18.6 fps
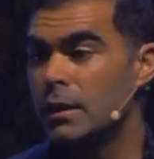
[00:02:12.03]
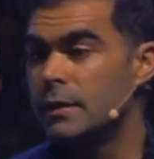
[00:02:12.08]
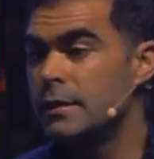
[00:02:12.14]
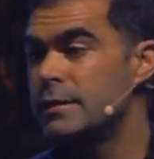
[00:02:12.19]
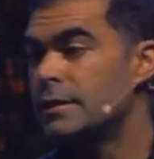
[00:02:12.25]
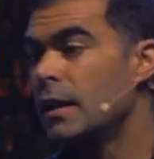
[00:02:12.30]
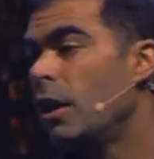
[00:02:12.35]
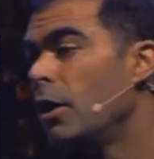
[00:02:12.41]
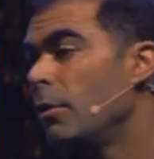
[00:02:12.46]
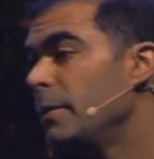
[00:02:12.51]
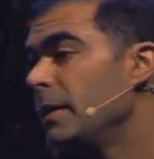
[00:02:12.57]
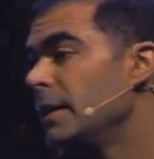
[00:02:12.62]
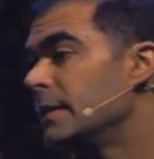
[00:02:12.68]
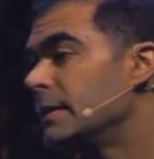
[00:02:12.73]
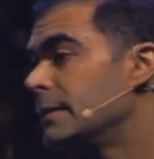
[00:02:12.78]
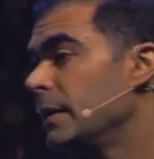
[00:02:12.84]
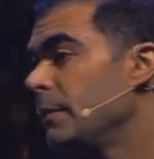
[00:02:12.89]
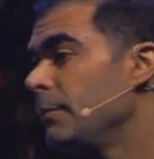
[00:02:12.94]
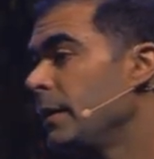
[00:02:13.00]

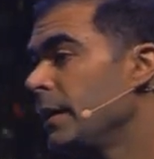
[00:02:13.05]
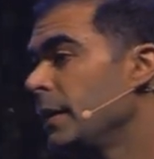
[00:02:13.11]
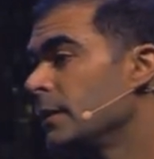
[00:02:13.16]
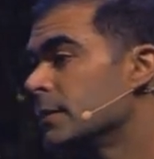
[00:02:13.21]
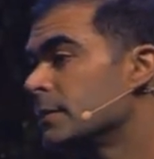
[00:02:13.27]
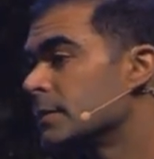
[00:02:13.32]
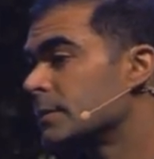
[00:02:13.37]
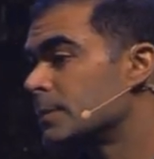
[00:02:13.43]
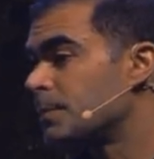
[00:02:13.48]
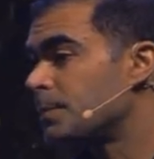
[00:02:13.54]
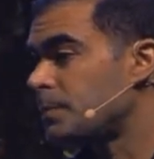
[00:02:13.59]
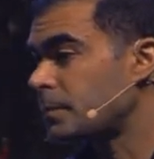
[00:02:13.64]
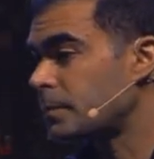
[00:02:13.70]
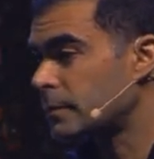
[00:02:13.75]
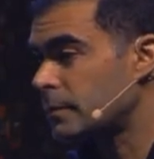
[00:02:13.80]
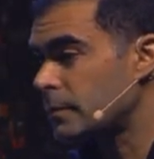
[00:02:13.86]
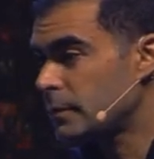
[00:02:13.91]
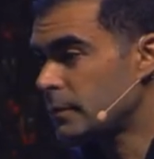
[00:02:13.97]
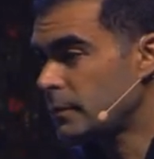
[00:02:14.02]
Desirability means,
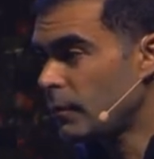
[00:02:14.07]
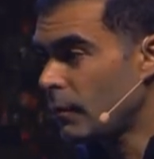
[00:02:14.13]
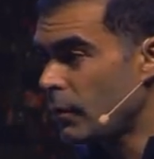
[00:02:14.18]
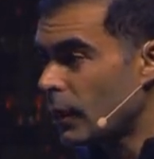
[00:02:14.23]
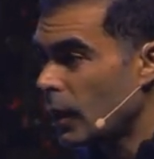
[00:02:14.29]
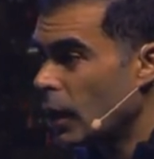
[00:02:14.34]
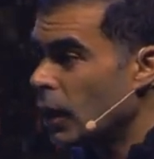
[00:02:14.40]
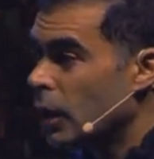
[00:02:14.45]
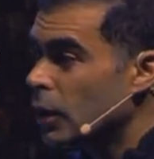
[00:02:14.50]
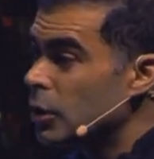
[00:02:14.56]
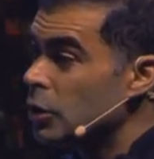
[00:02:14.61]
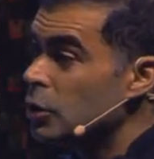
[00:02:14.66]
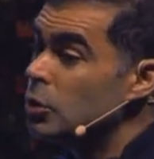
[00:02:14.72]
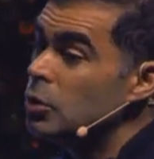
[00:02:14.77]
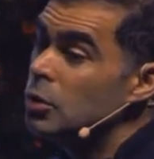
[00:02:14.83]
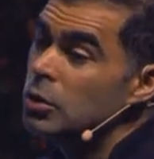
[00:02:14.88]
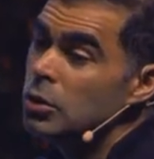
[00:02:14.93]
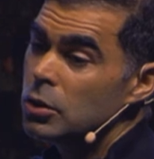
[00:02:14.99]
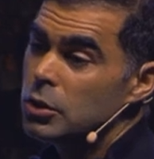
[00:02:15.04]

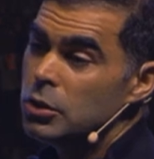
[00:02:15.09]
do